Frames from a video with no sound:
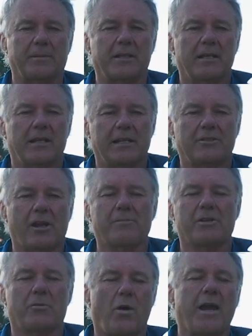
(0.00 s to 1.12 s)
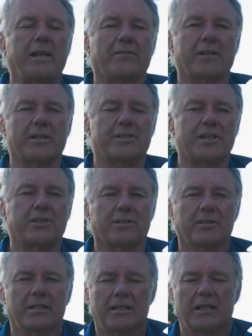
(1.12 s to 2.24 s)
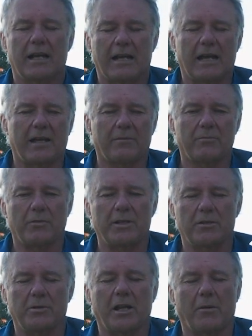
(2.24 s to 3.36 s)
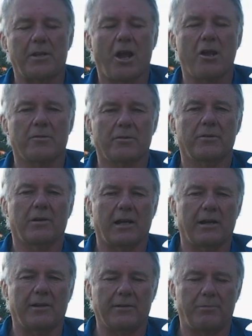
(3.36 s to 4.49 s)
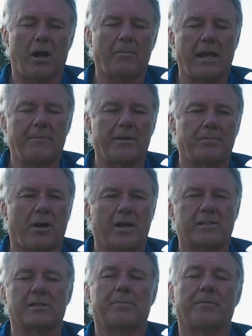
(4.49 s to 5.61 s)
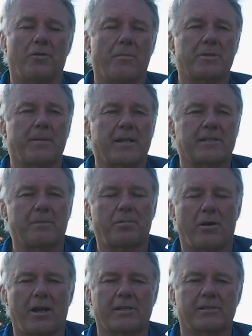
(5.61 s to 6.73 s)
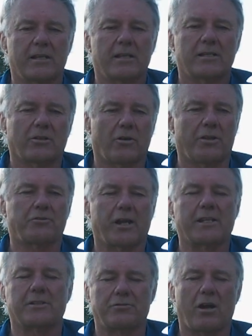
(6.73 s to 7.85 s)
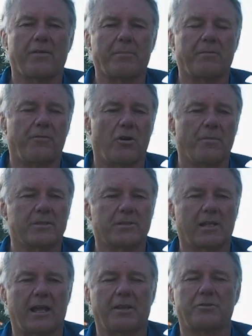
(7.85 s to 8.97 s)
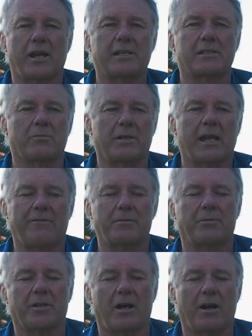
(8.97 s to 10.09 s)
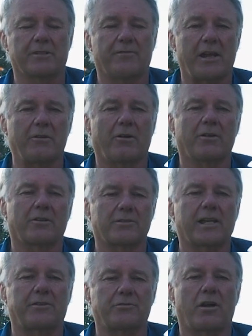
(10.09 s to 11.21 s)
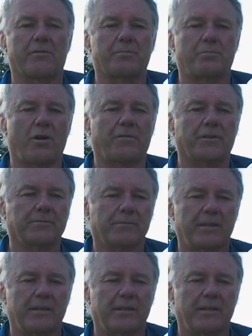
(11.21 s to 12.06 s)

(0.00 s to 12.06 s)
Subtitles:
But in terms of the weighting of the decision, we know in prime lamb enterprise is a performance-based enterprise, so all the traits that drive that performance are the traits that we have to put the highest value on, because that drives profit.